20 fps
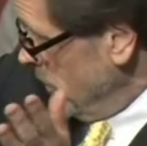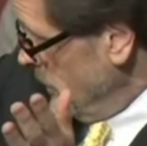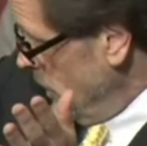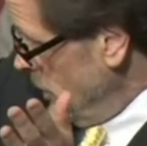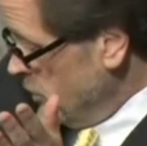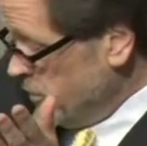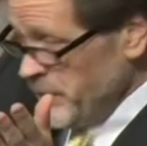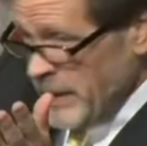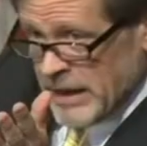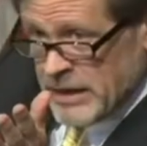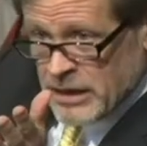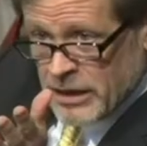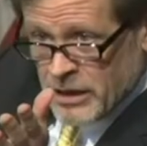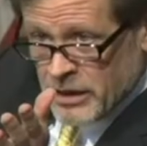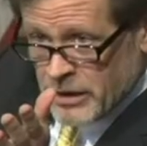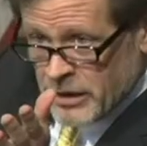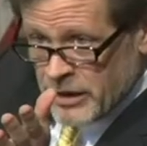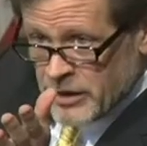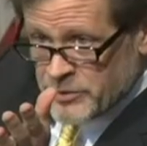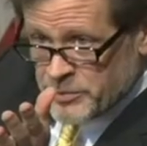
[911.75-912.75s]
He's making
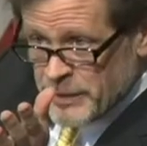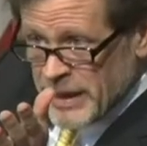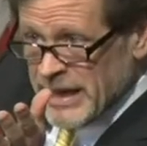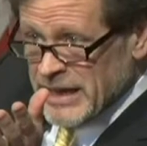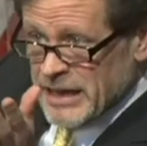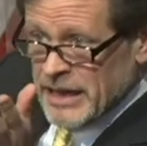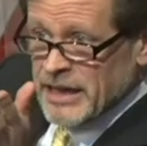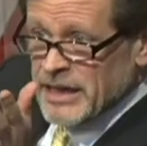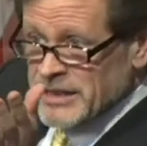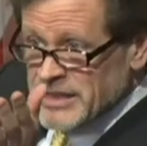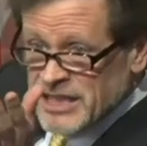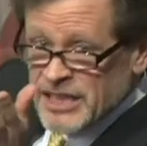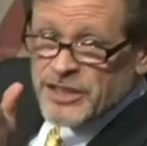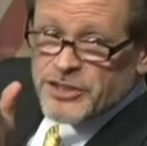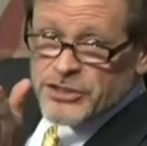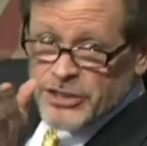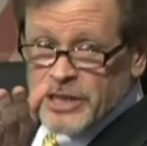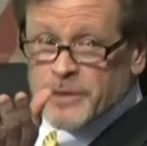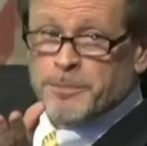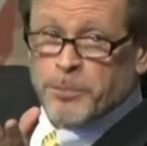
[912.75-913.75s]
a
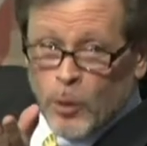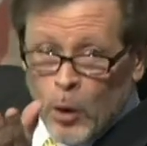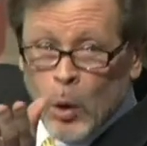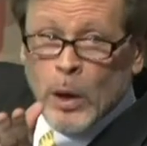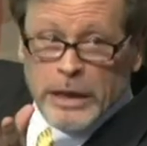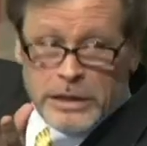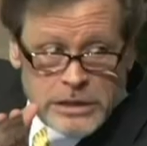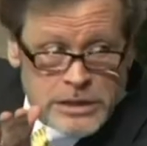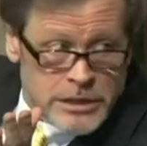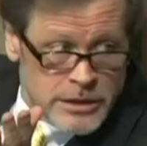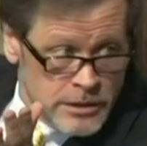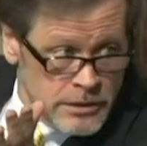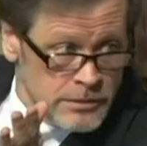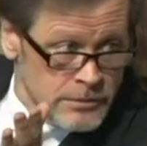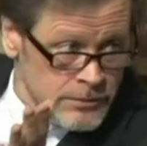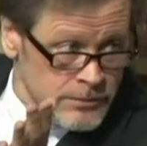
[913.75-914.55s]
teaching point.